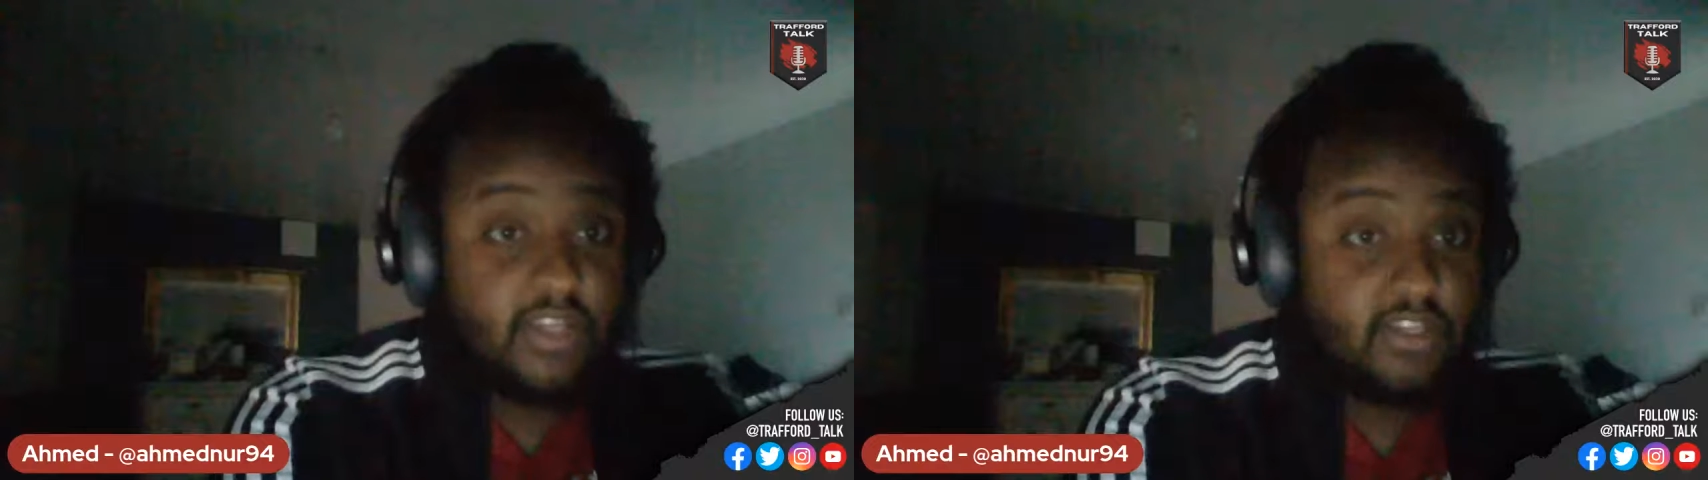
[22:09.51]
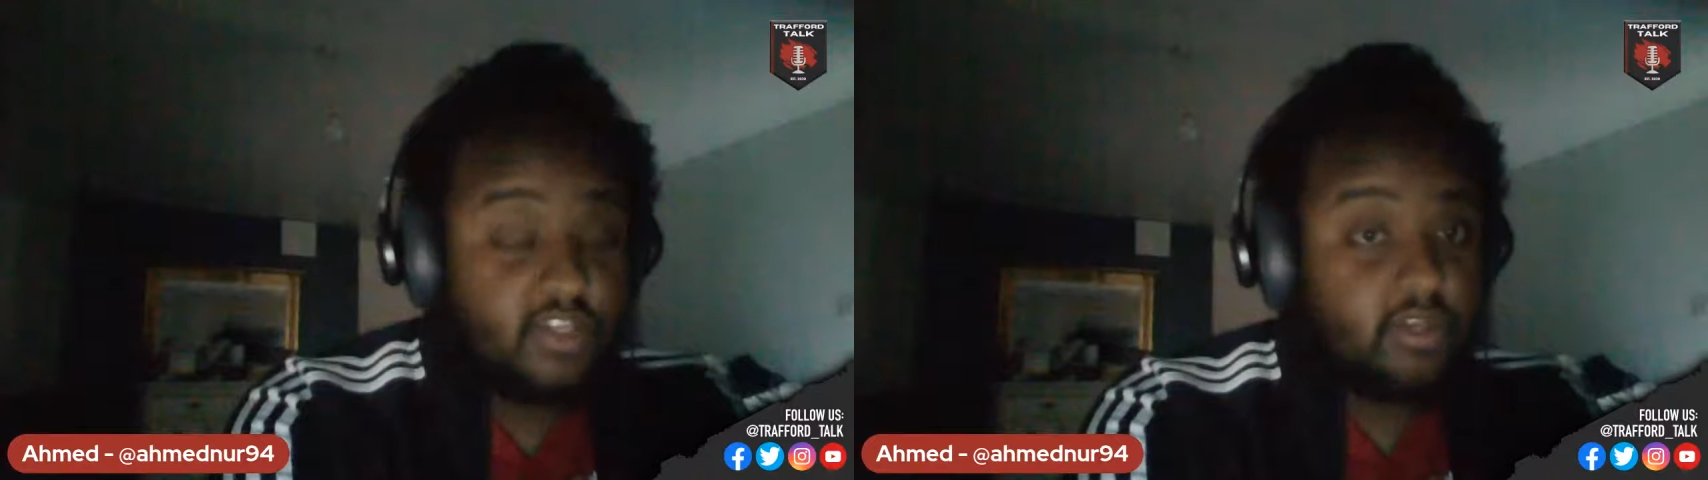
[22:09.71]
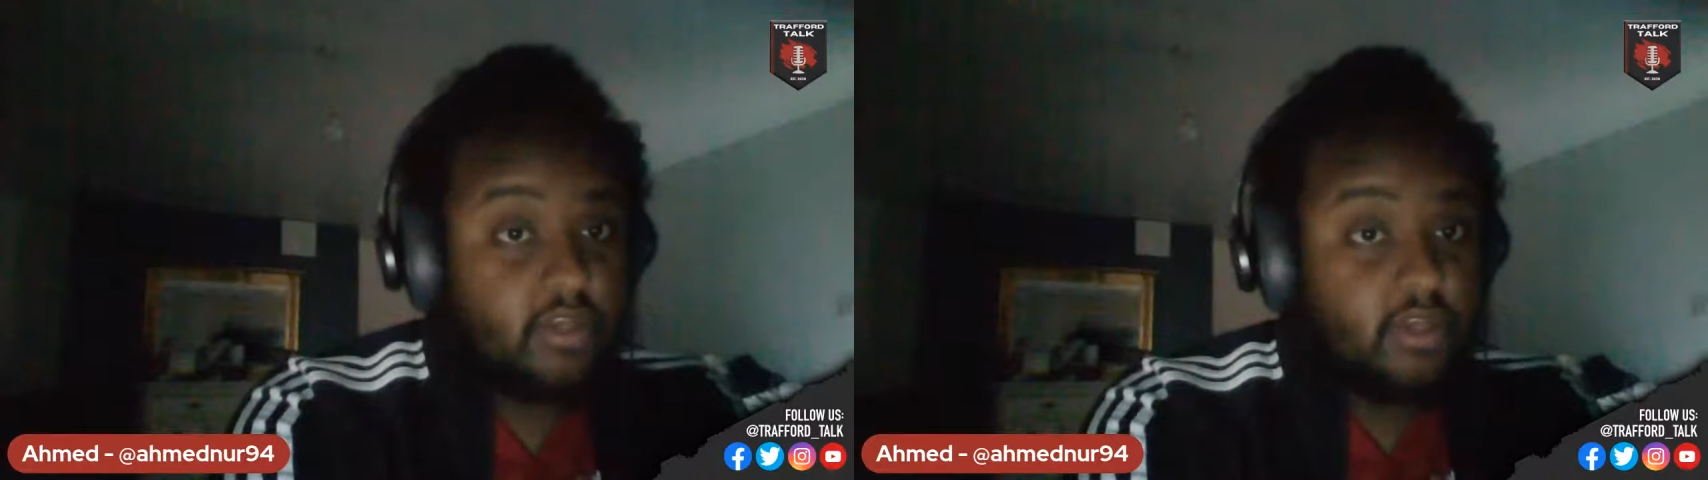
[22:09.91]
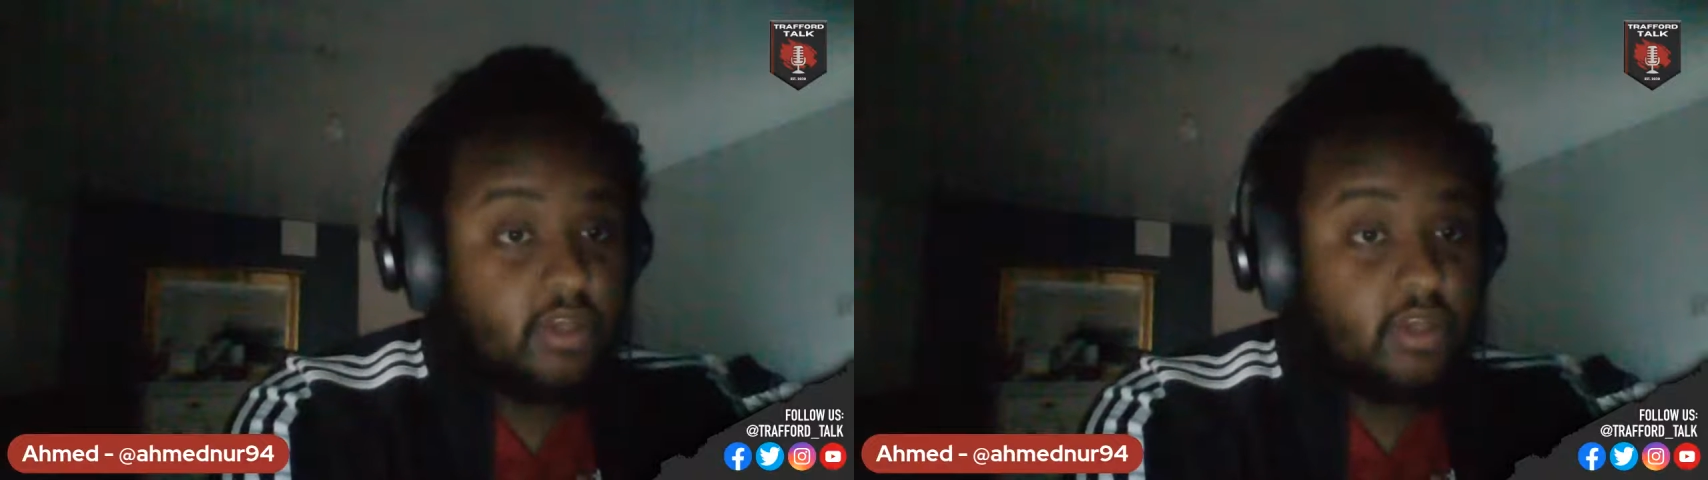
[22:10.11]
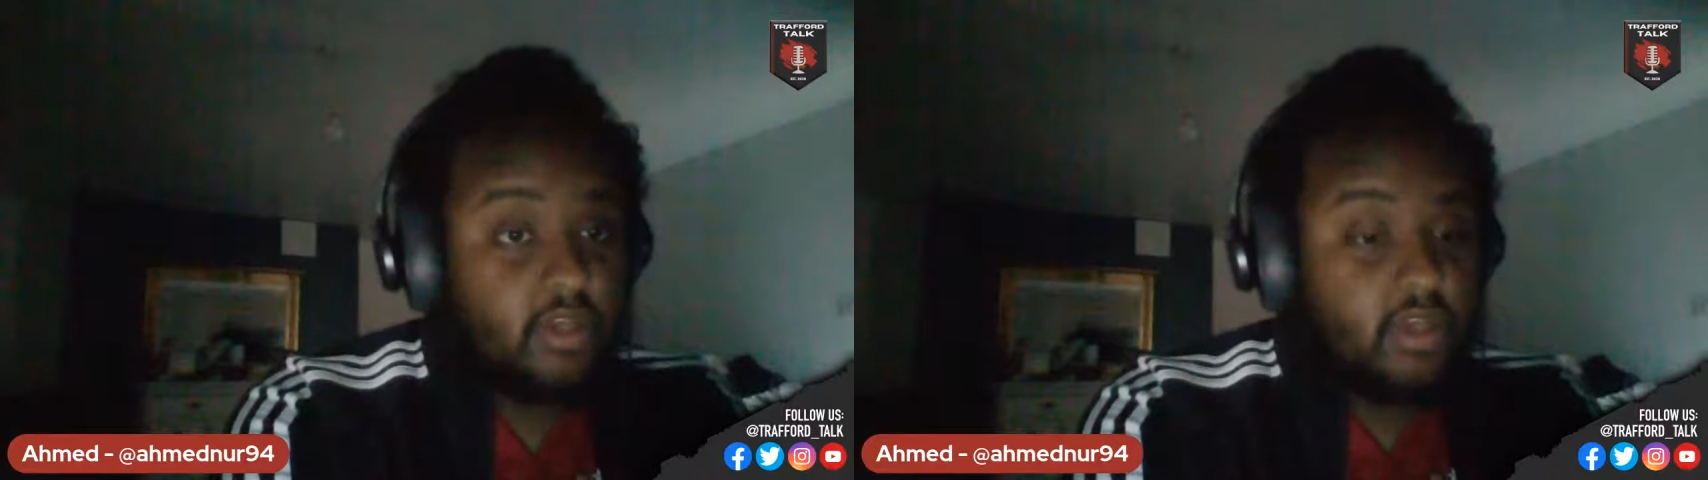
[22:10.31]
leisure.
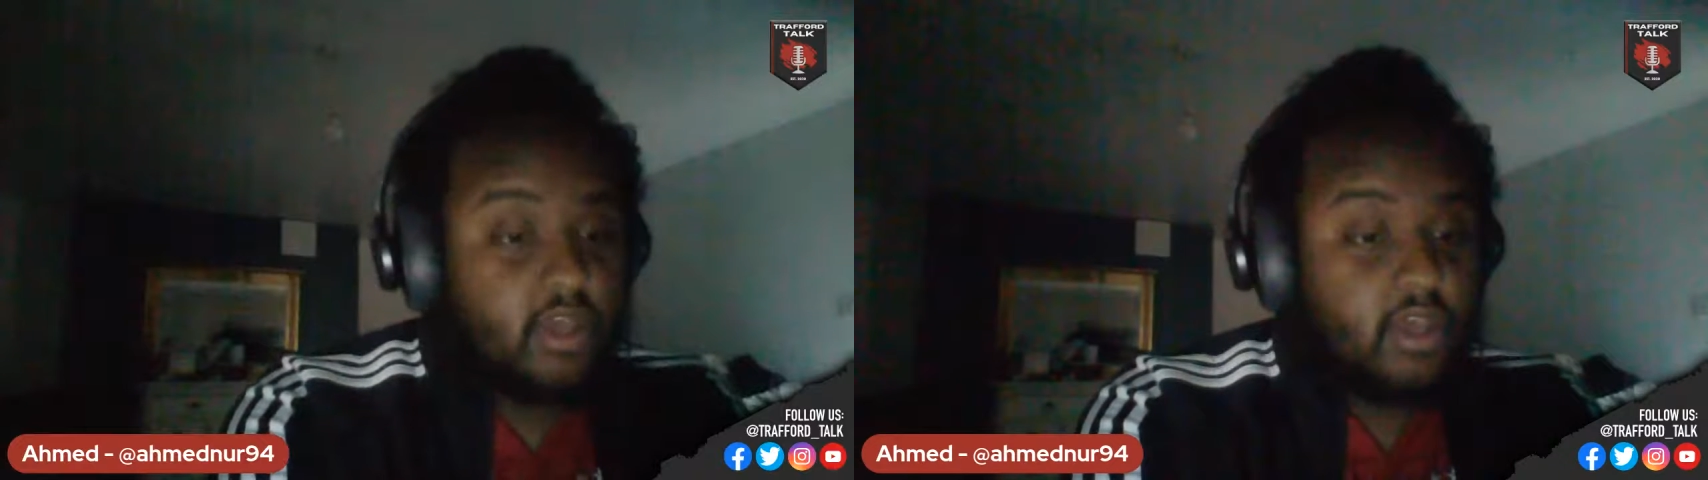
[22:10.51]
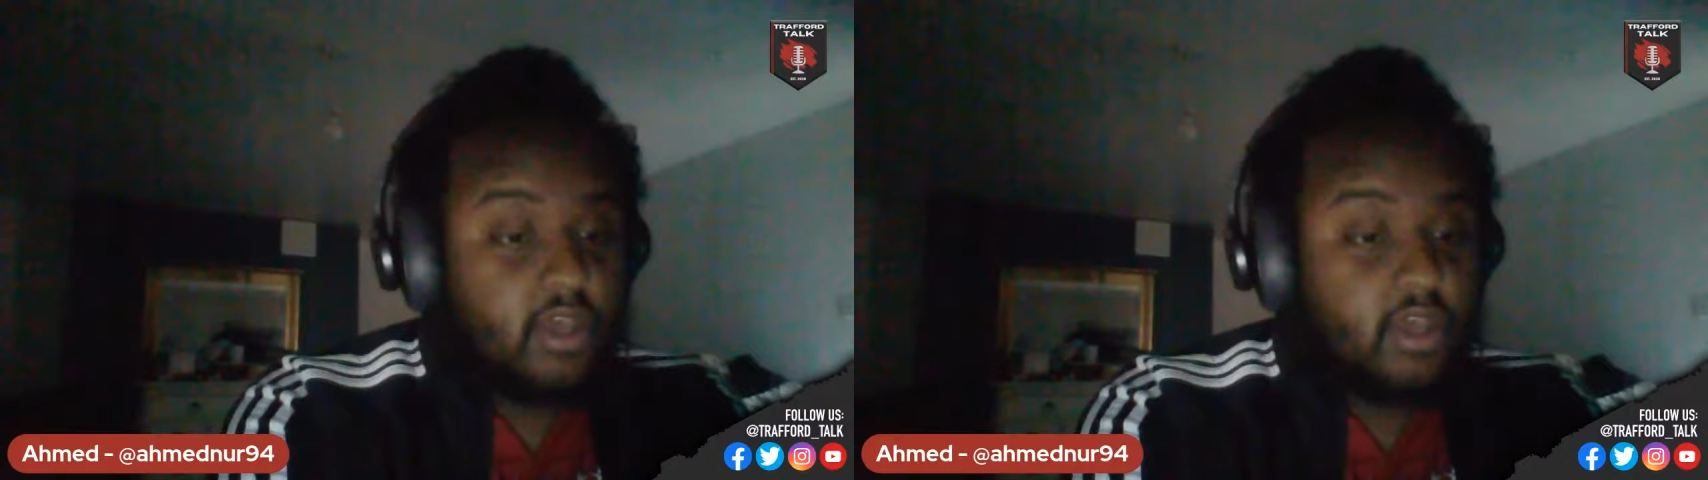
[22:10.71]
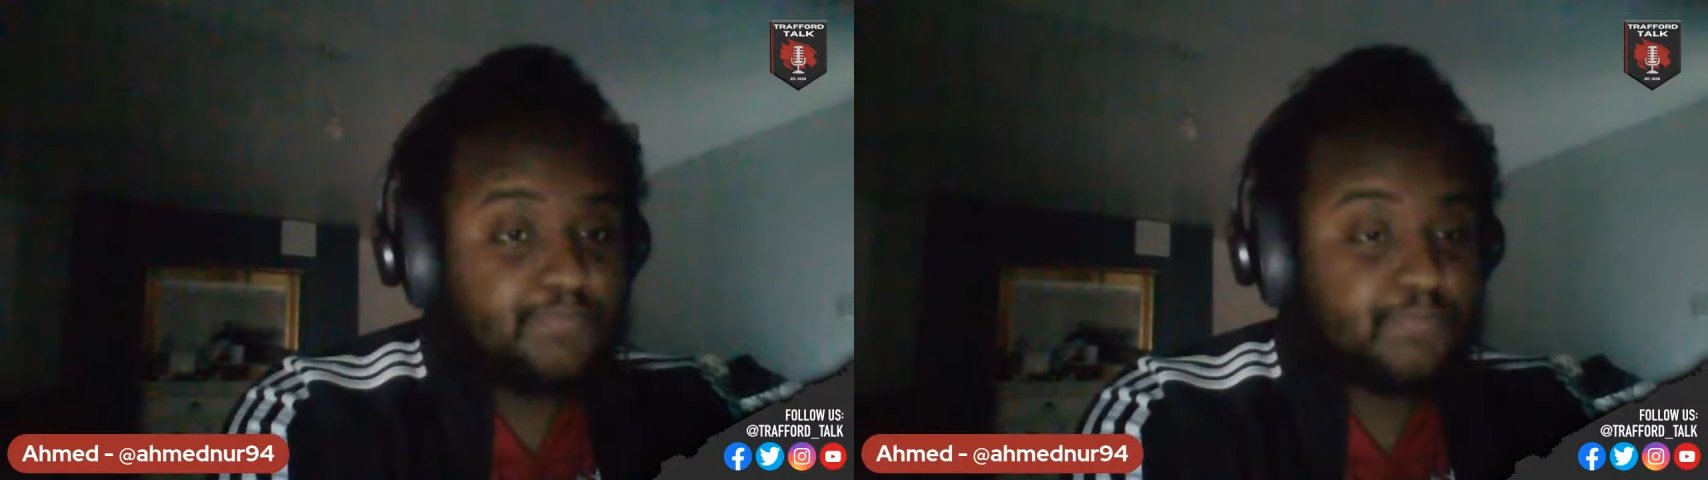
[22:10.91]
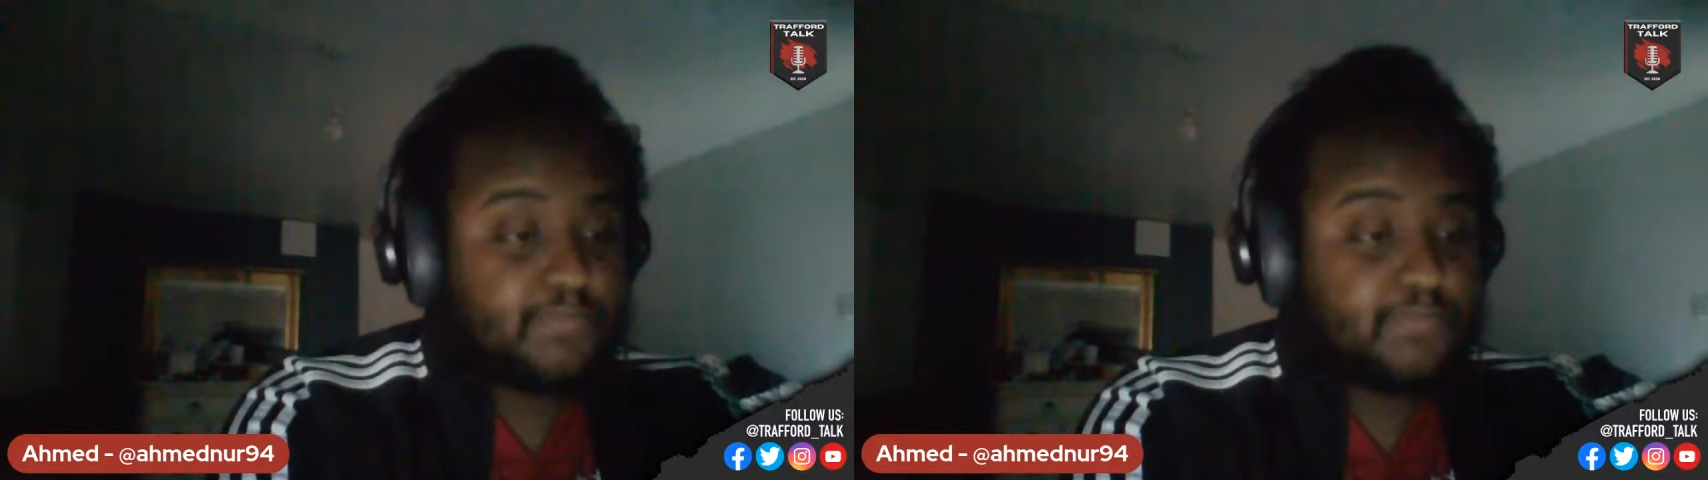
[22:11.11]
But